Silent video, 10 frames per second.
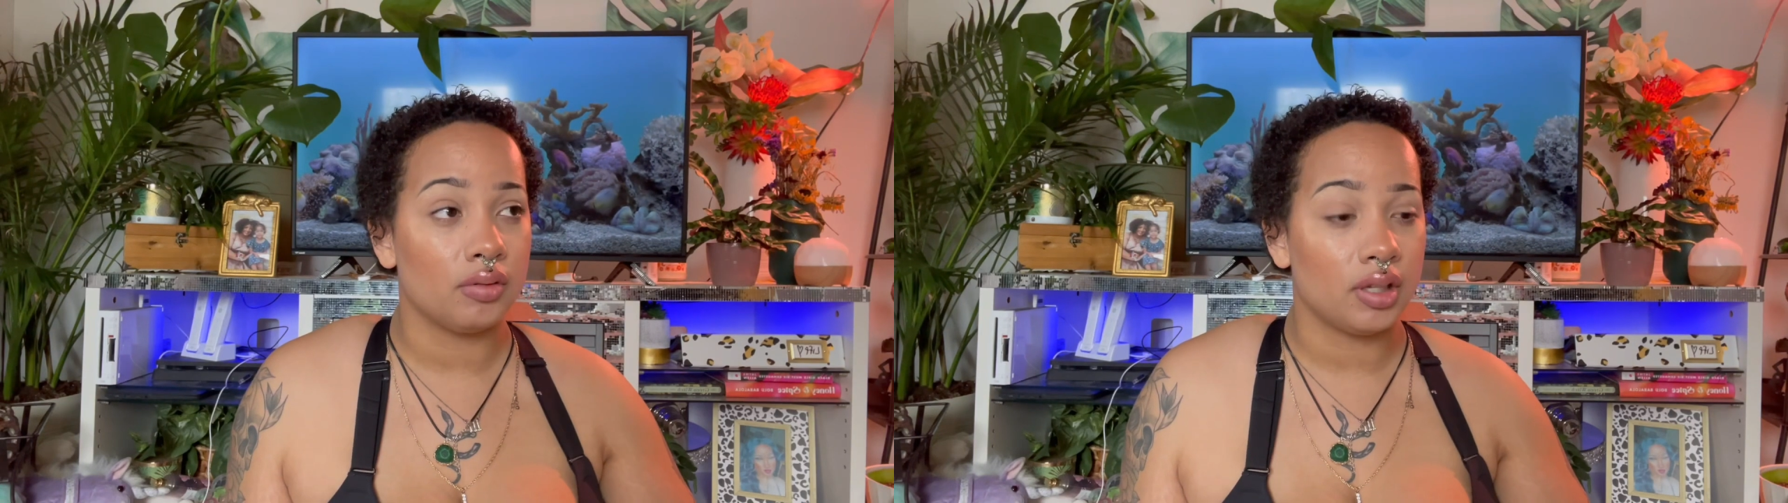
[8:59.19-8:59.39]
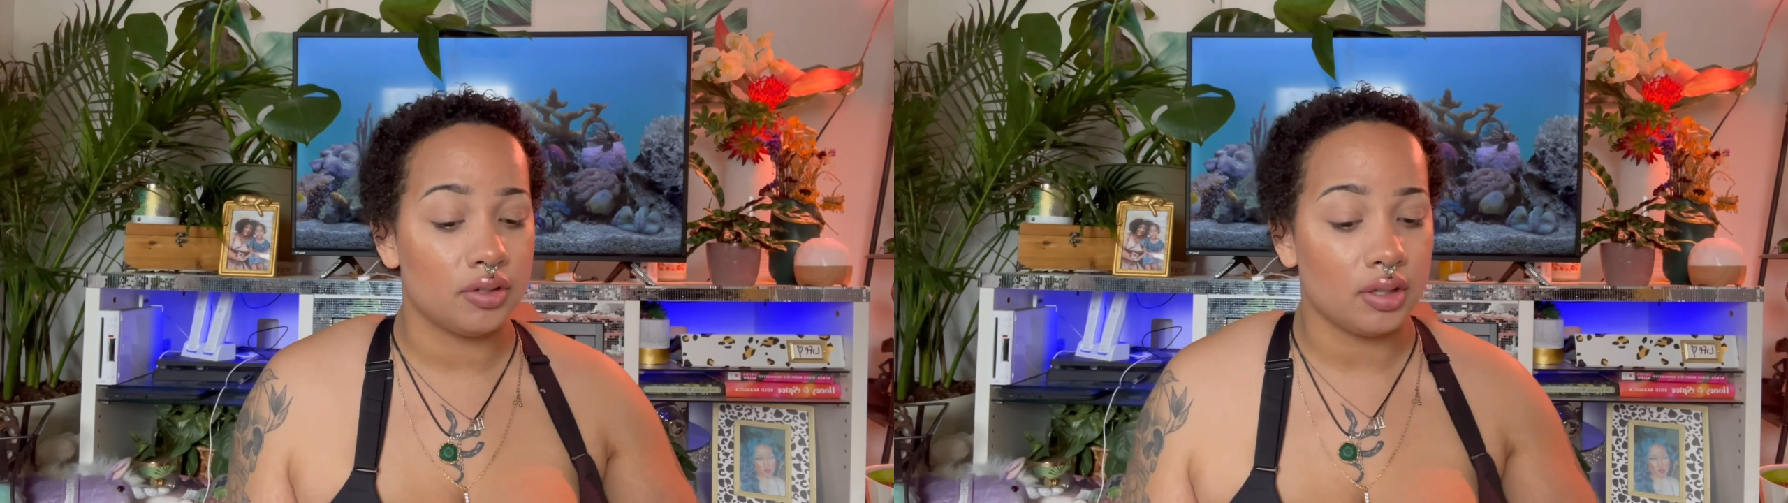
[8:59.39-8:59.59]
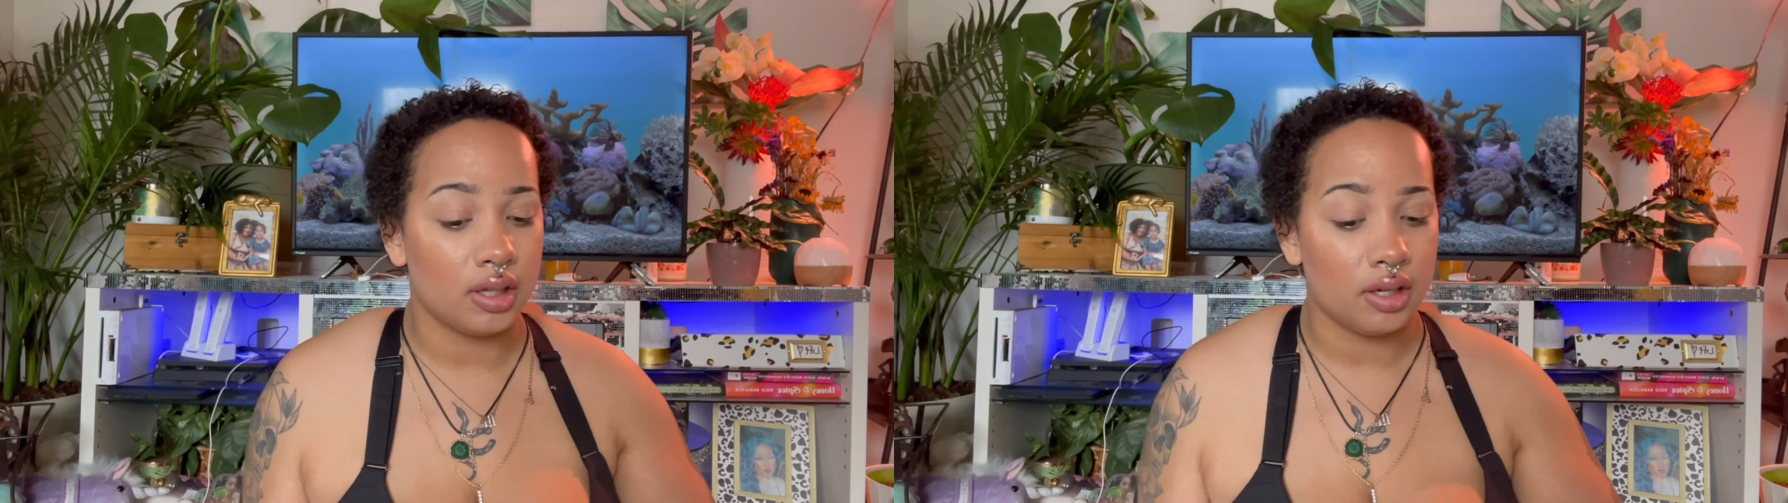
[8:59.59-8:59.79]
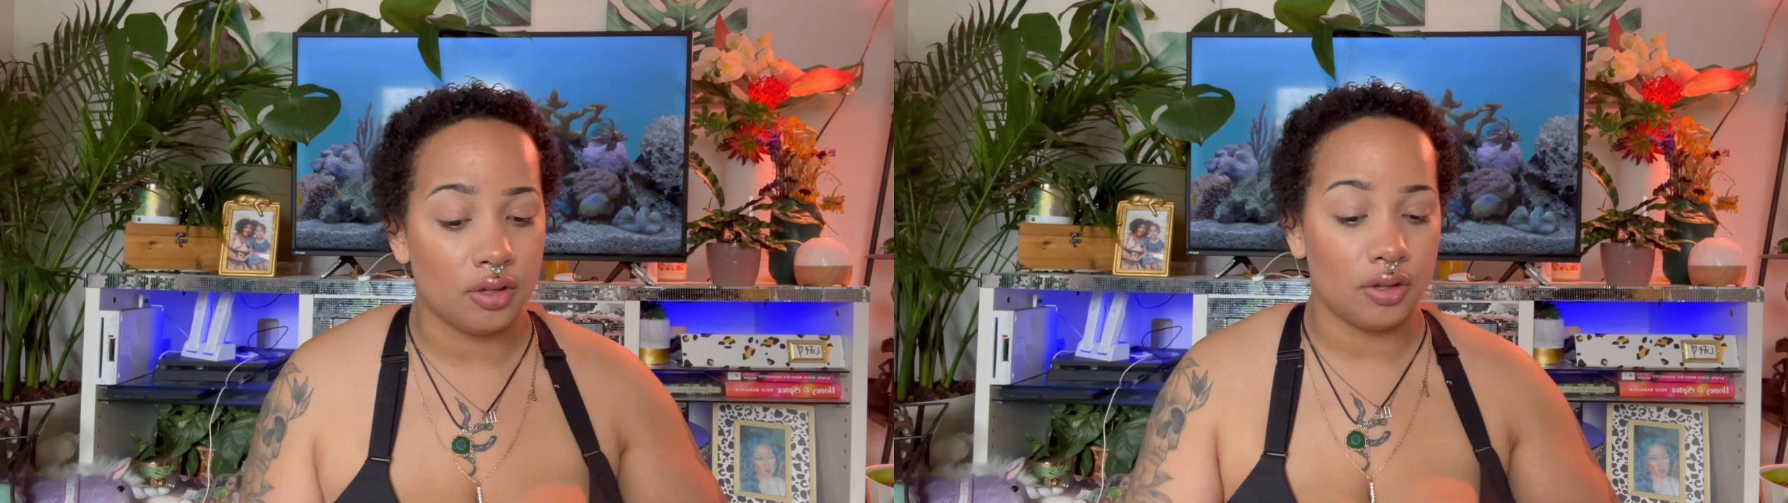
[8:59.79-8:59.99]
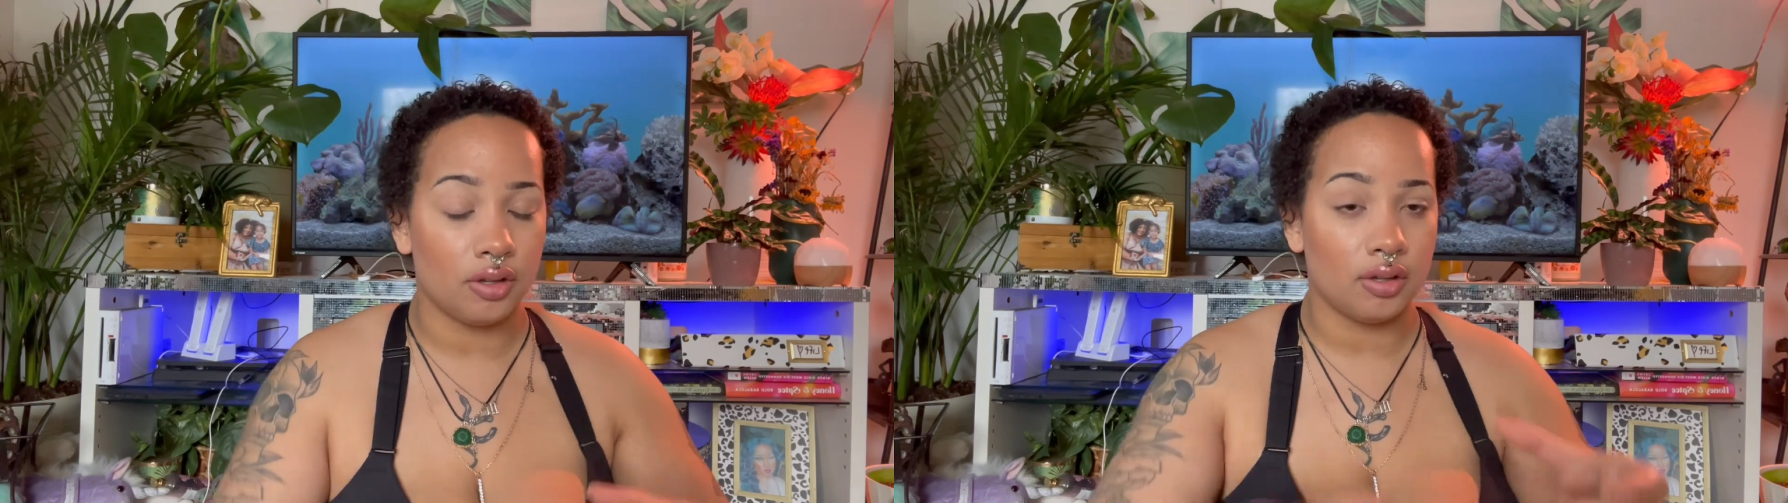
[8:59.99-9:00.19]
There's a
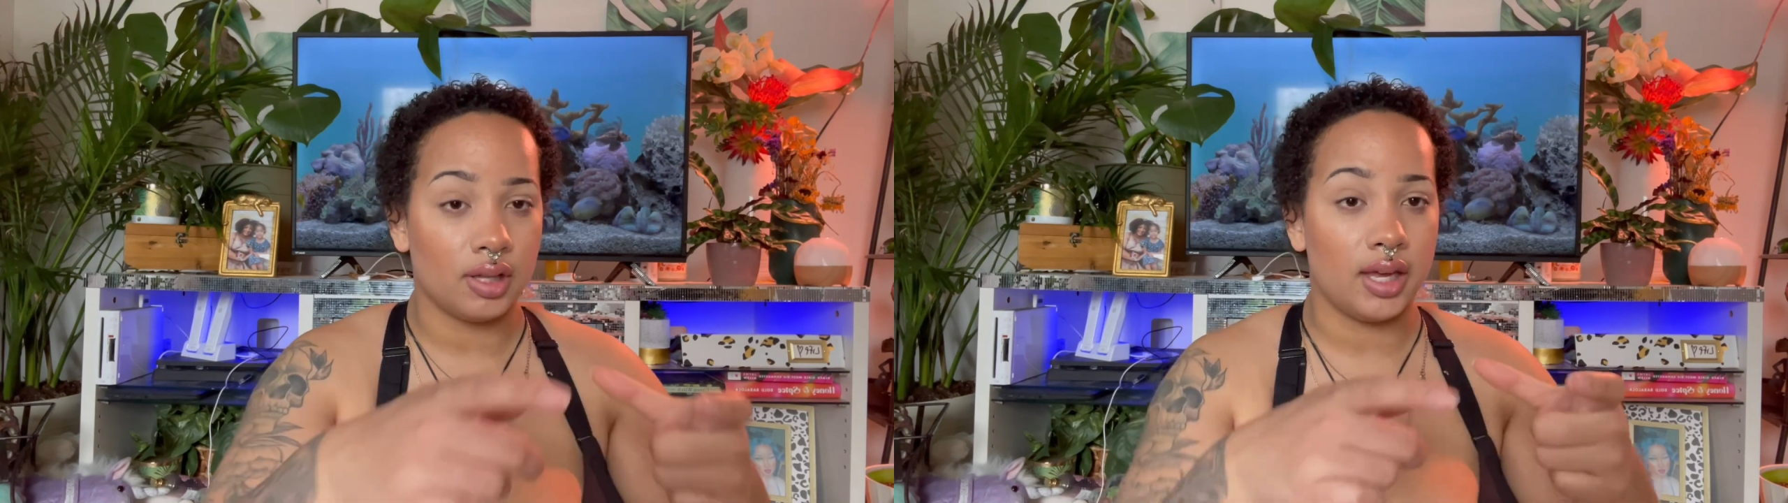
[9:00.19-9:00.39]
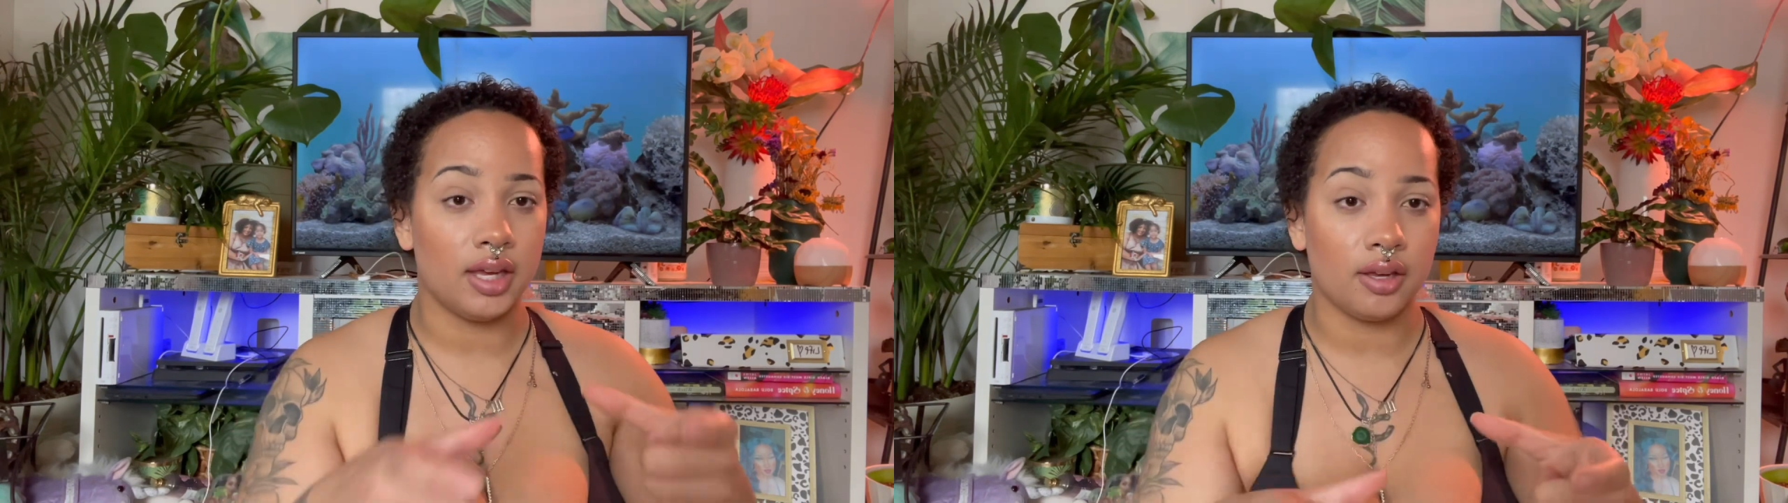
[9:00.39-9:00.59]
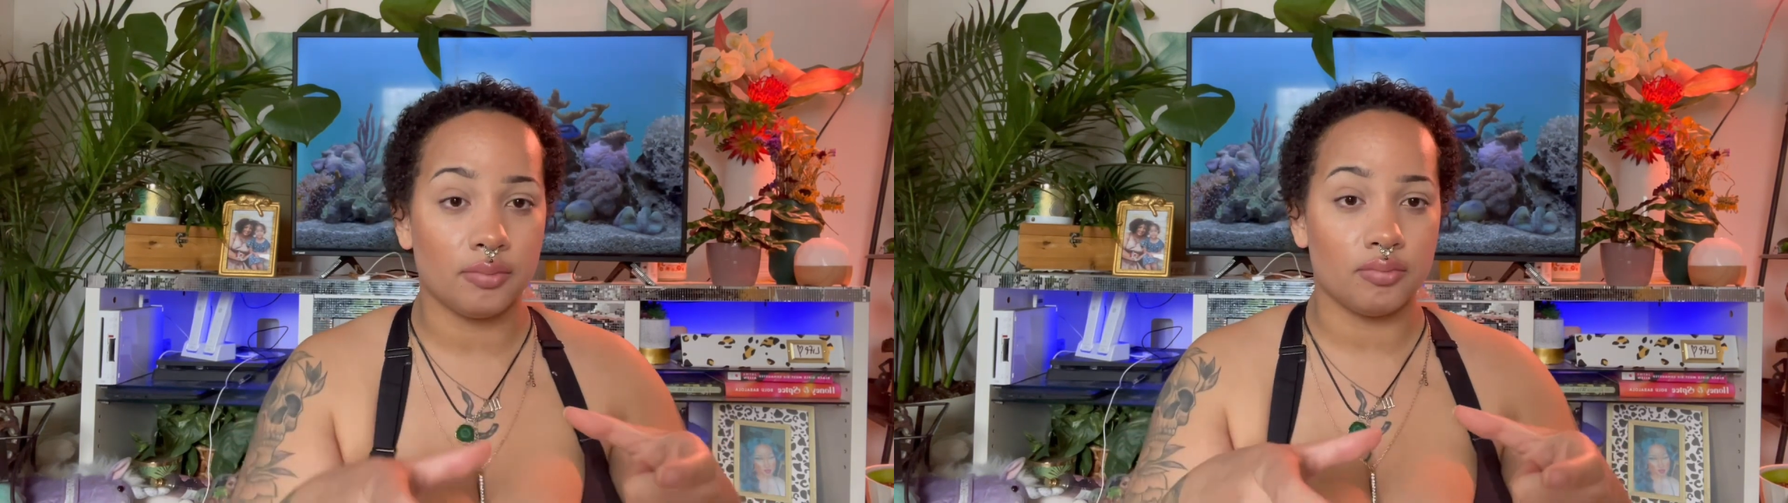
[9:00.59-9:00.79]
little like